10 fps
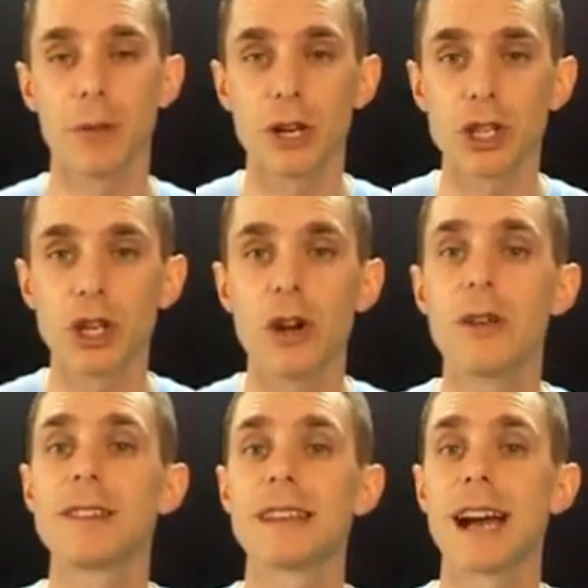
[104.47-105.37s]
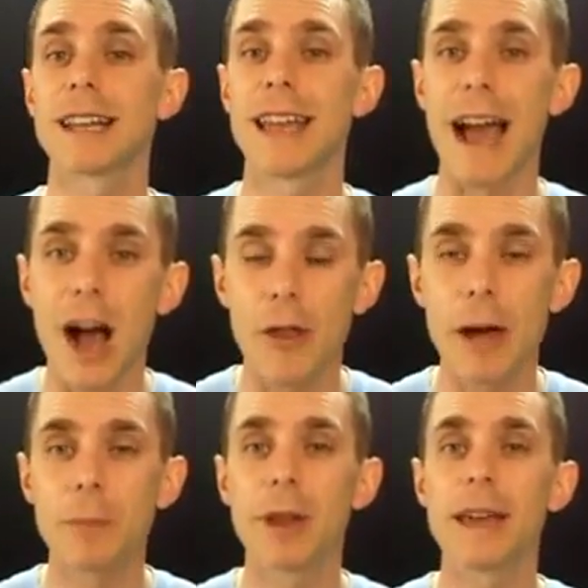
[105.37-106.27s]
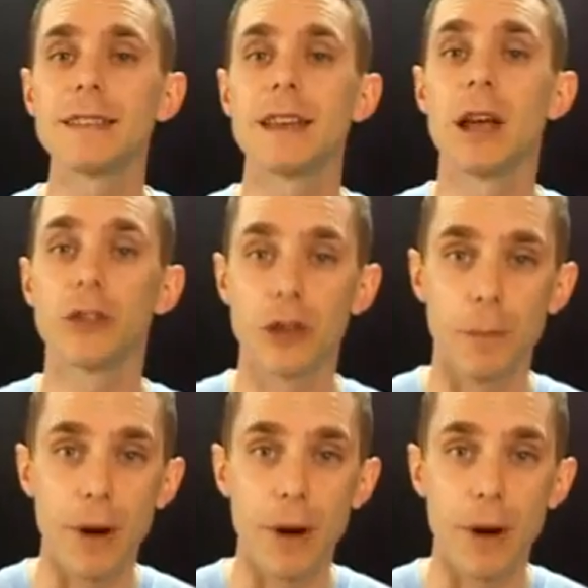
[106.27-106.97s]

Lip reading: and I'm going to show you exactly how that plays